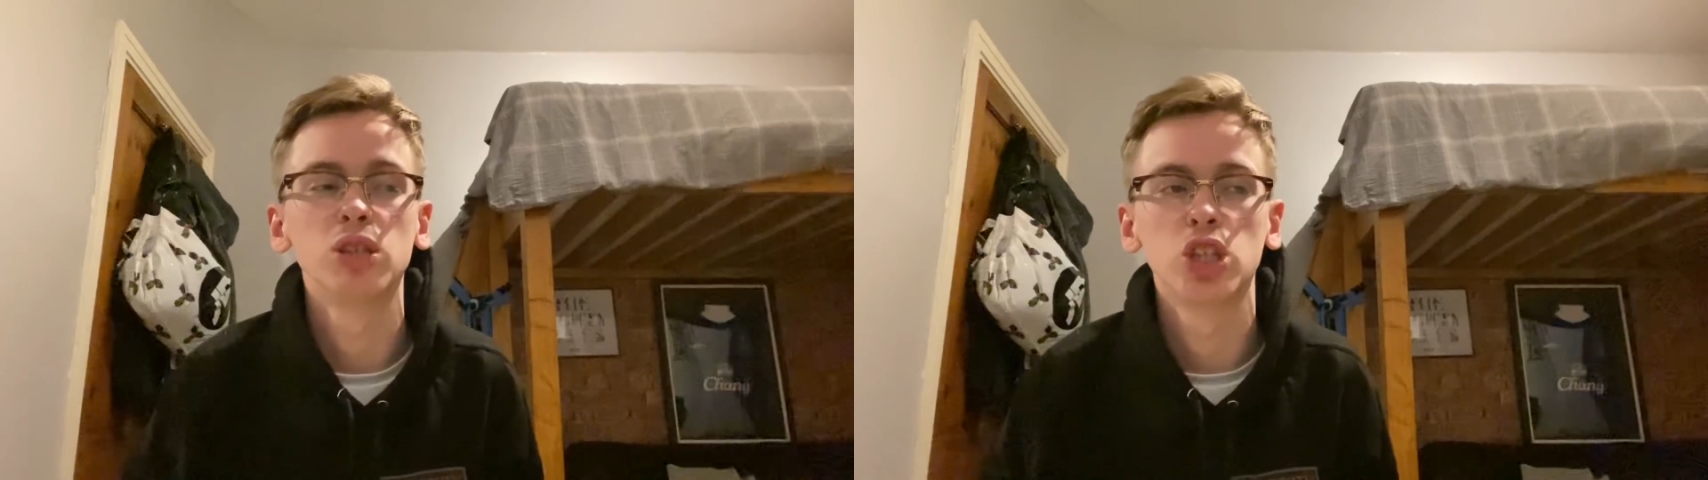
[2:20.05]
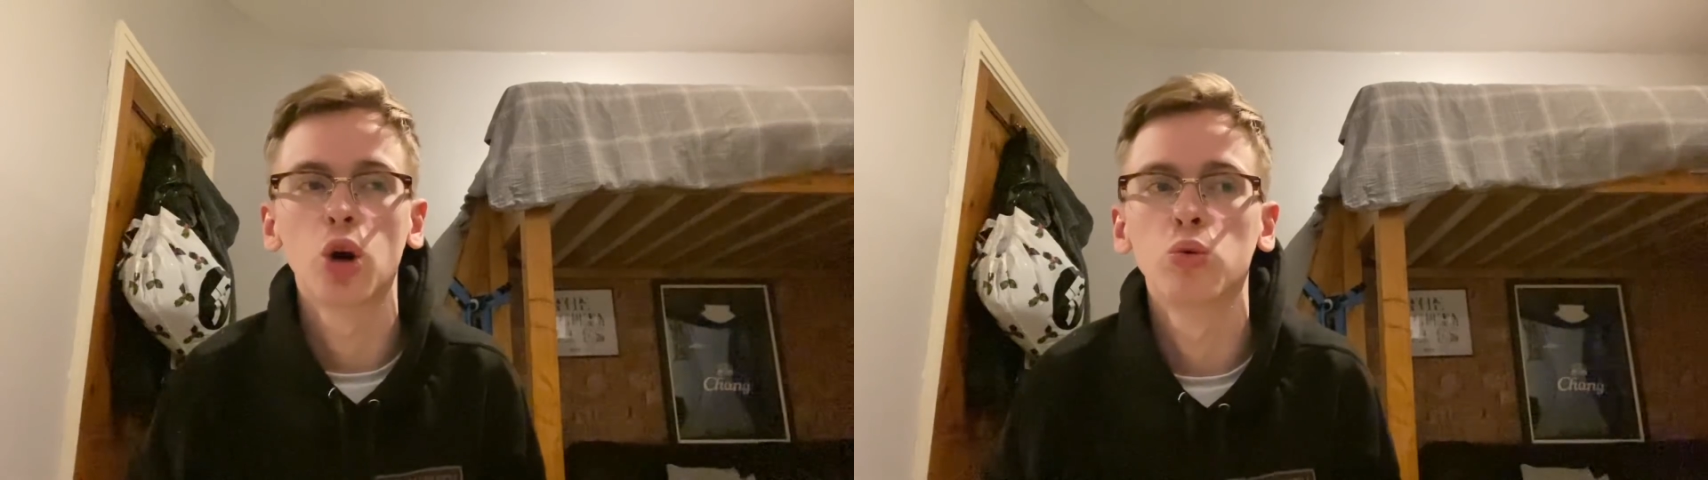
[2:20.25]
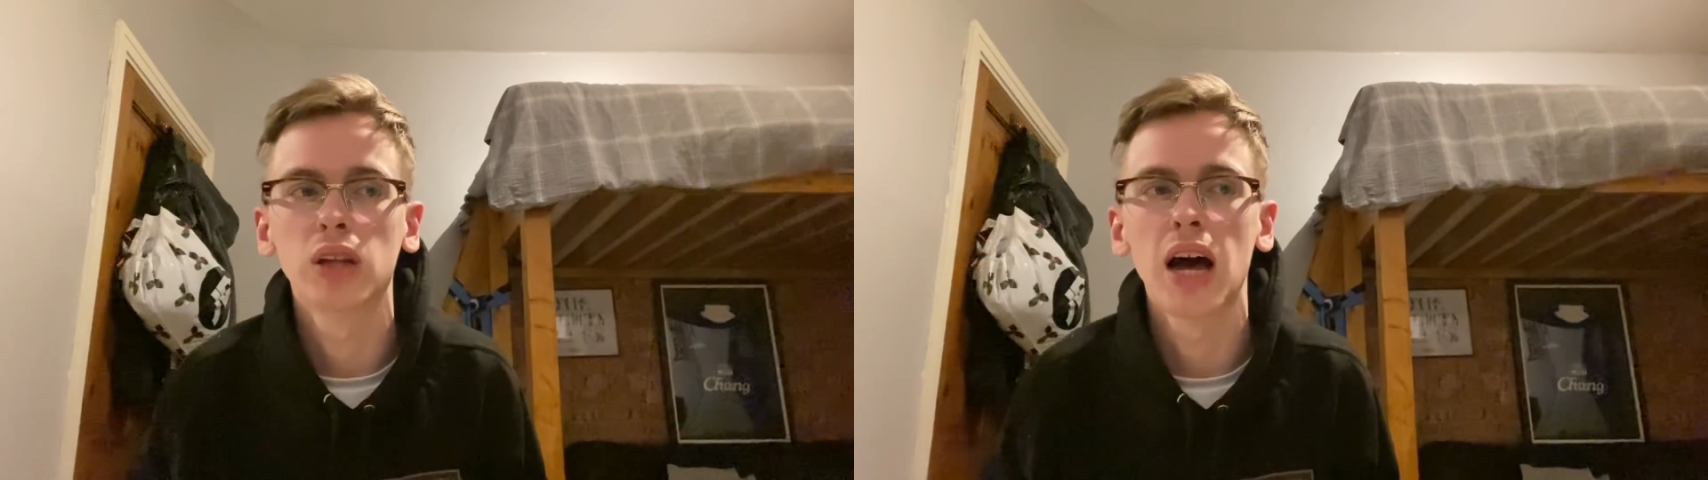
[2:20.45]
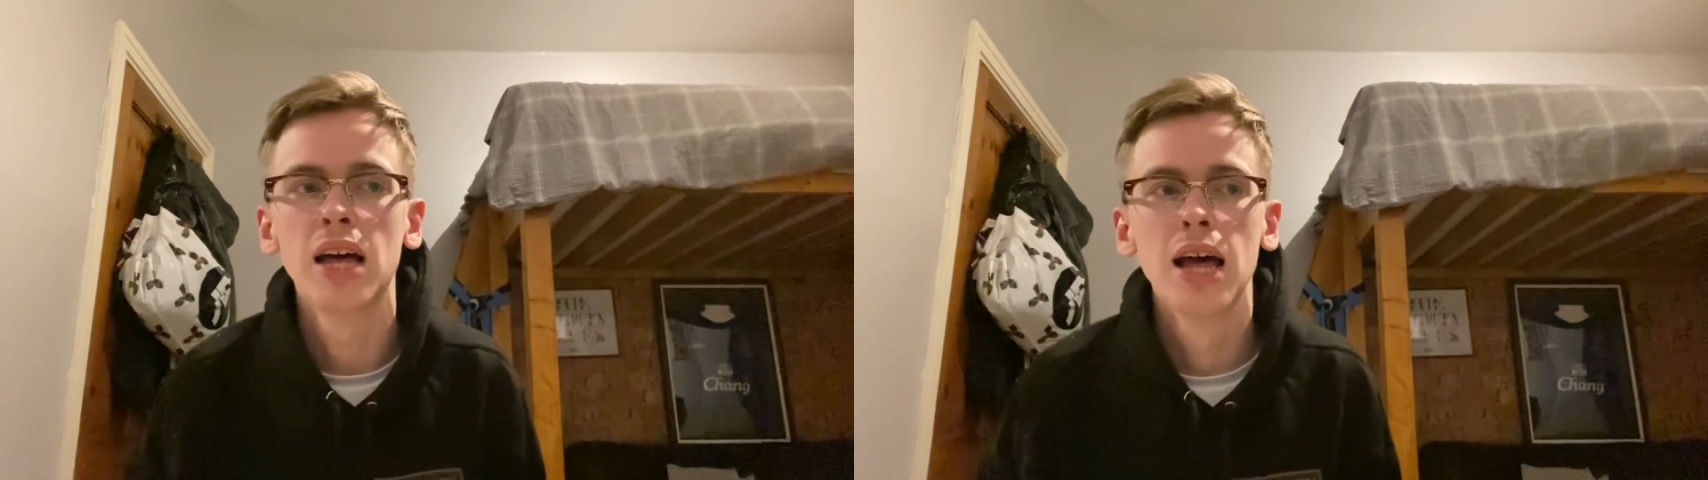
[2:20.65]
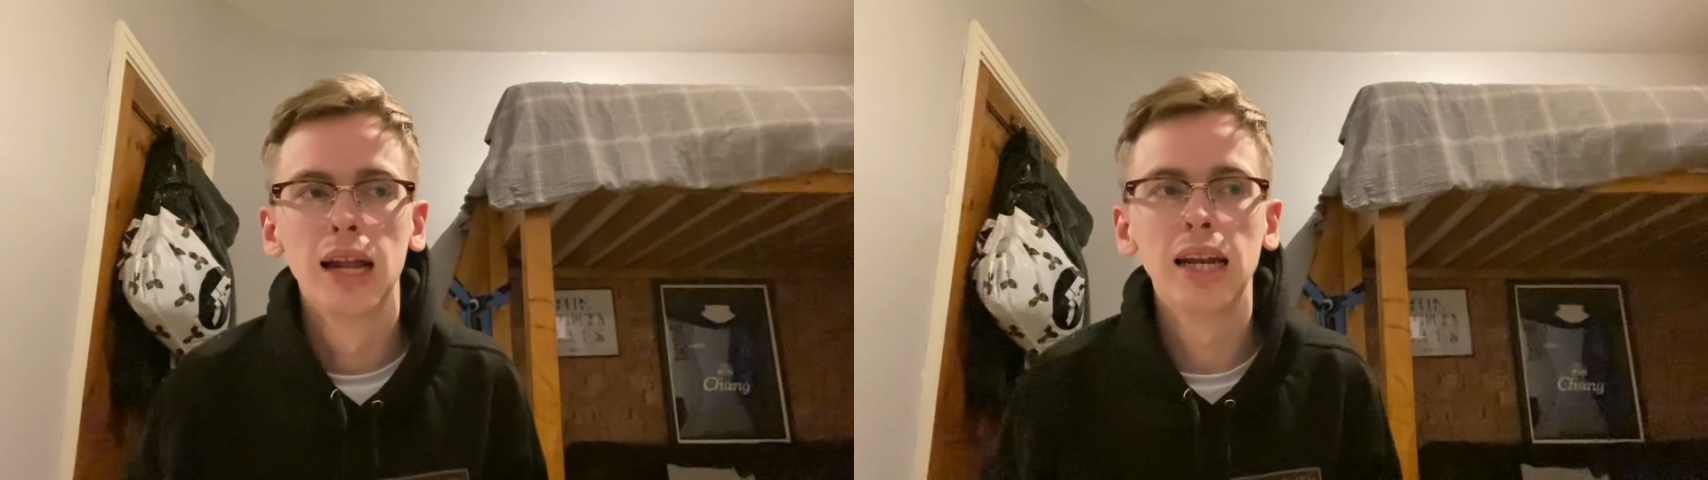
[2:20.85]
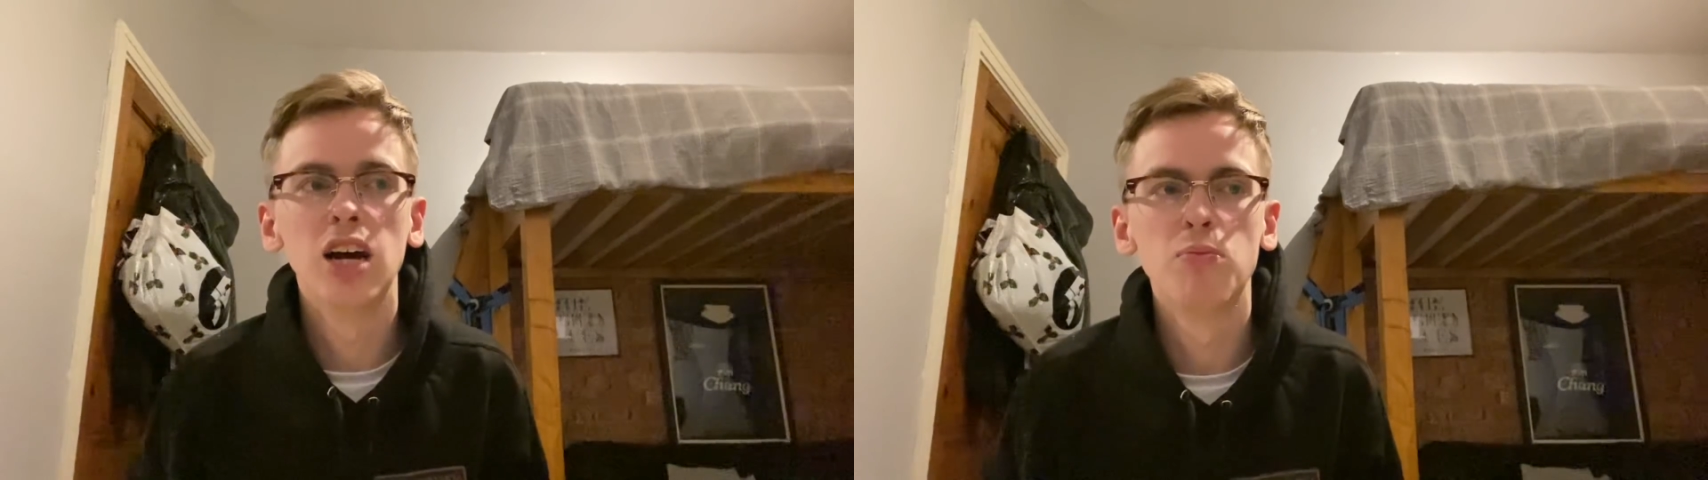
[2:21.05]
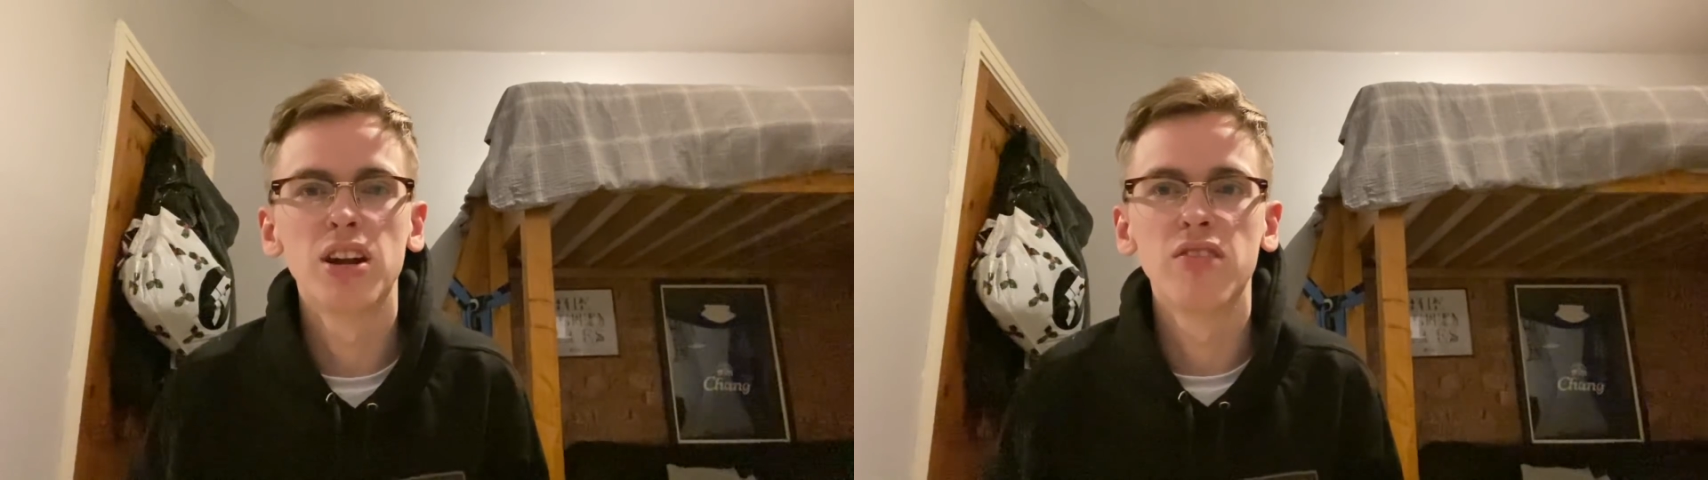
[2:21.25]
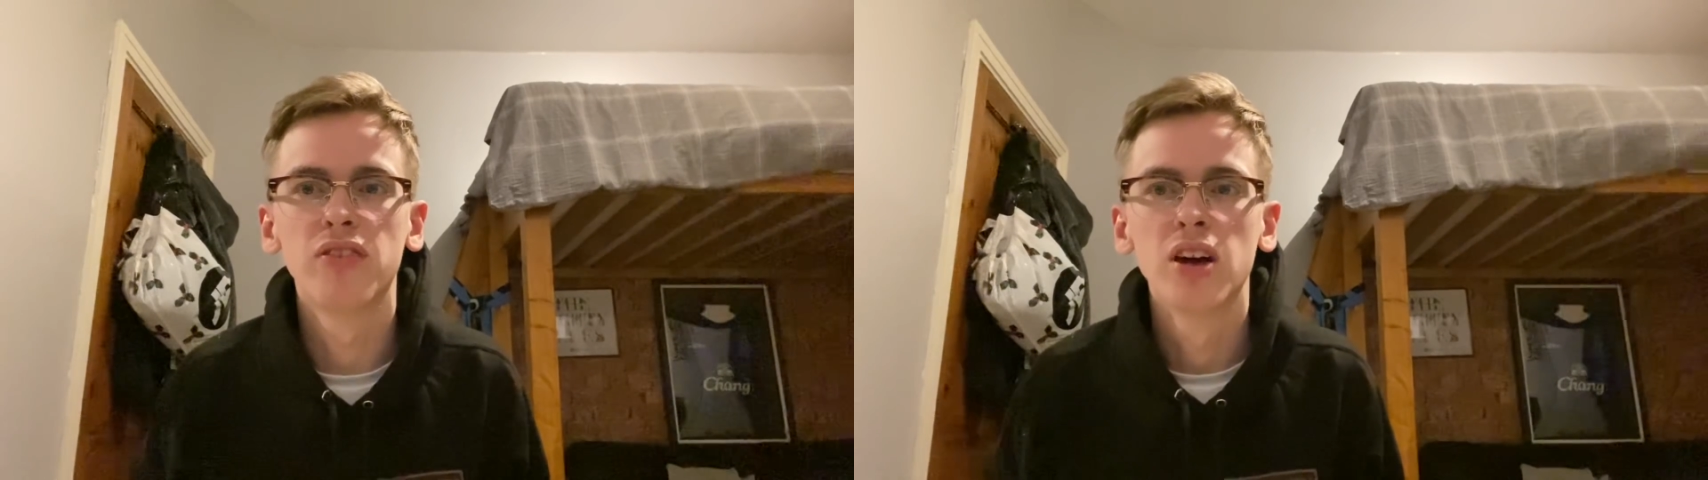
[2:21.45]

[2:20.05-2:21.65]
showed that little bit of